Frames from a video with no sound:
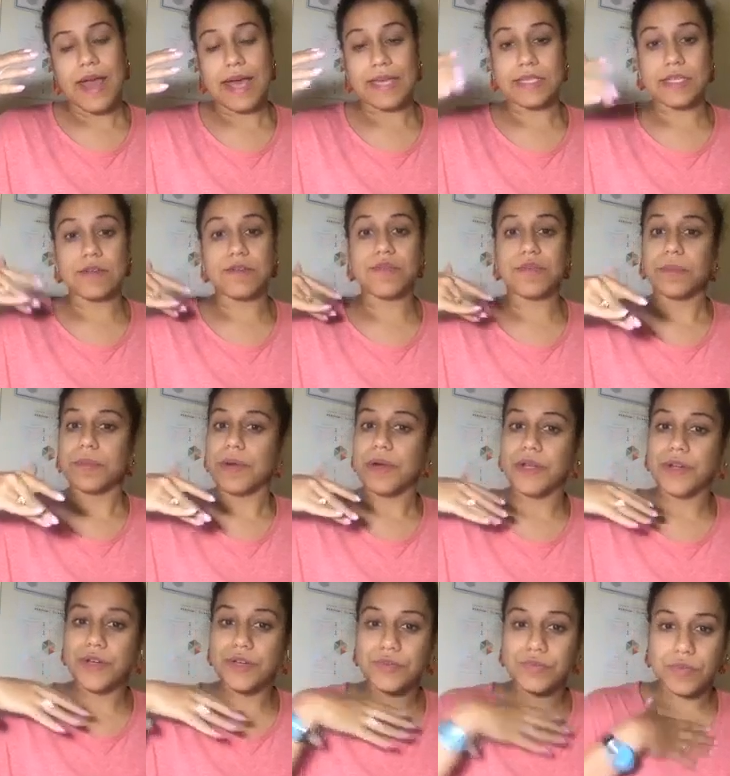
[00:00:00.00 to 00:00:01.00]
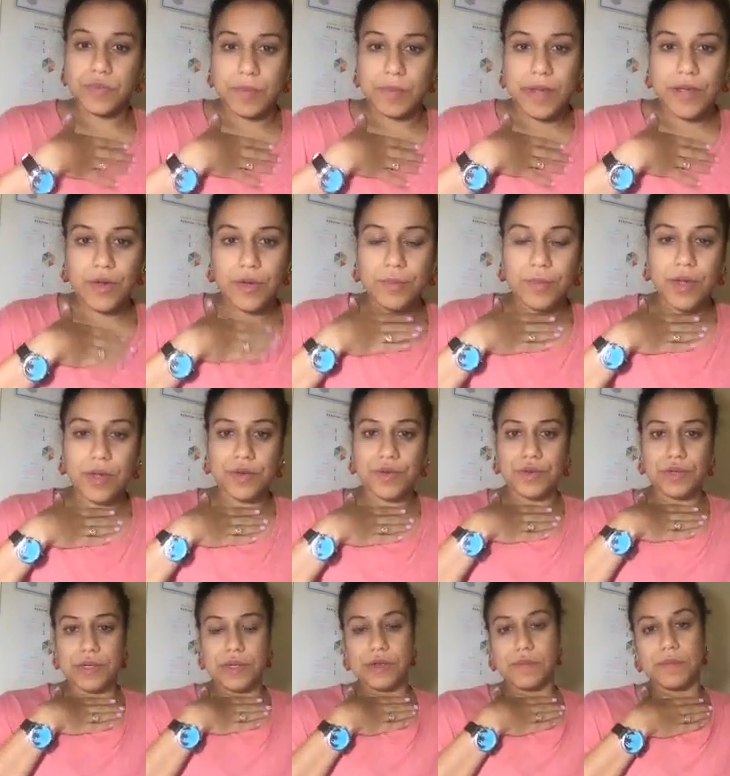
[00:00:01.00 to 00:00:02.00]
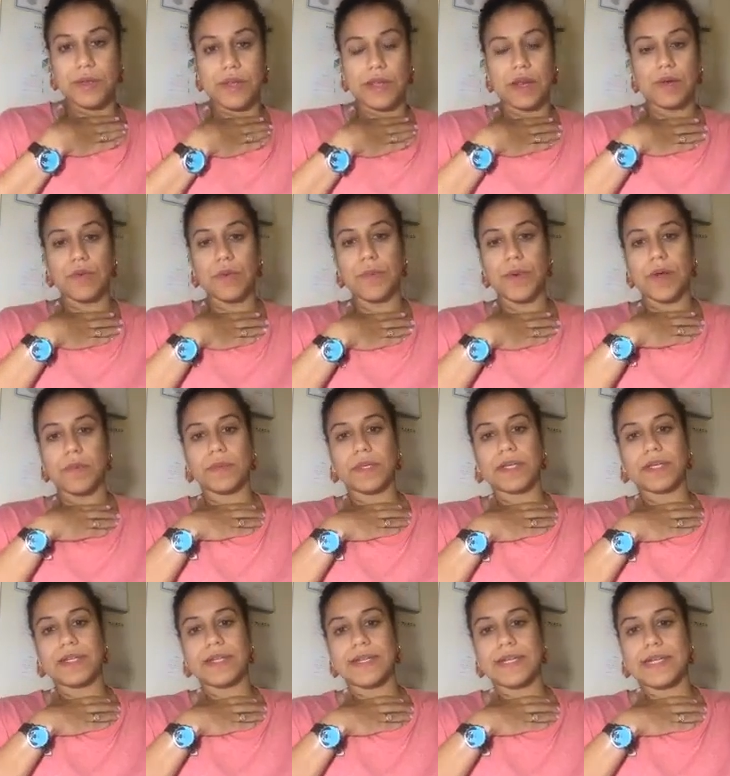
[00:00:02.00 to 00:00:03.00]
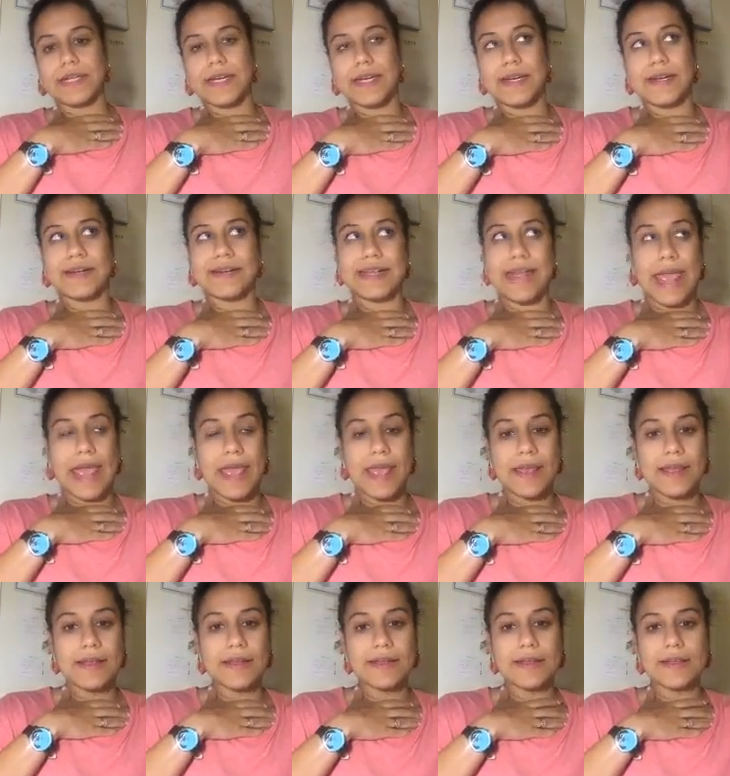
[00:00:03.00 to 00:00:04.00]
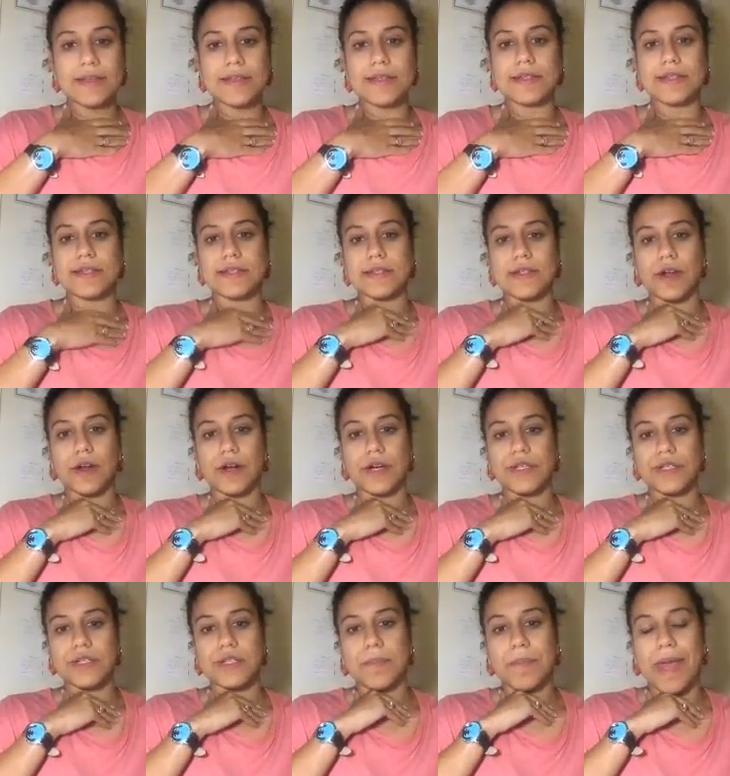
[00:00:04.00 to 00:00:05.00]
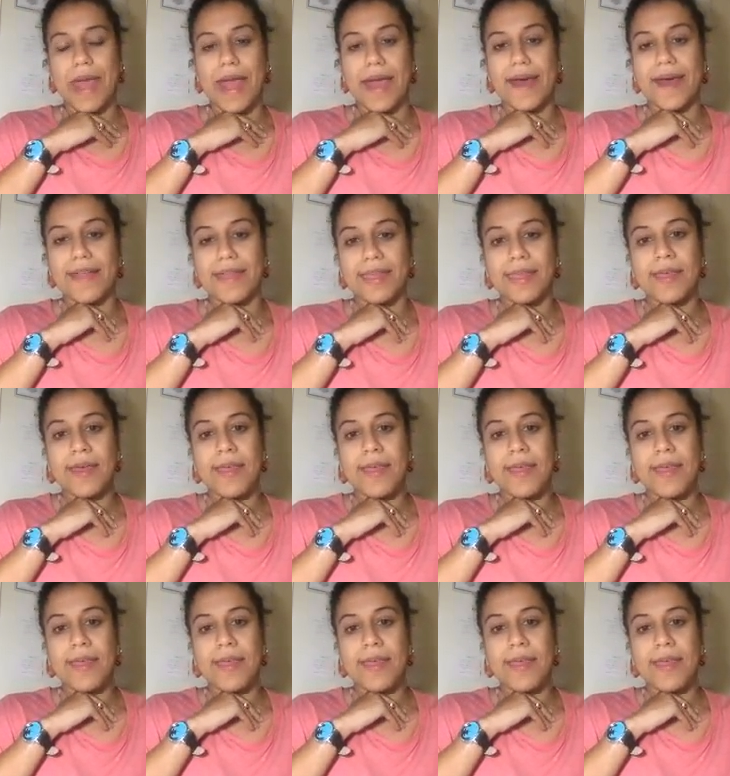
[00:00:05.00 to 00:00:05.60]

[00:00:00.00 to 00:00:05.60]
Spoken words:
asking for prayers for my home country, the Dominican Republic. Today, it starts the path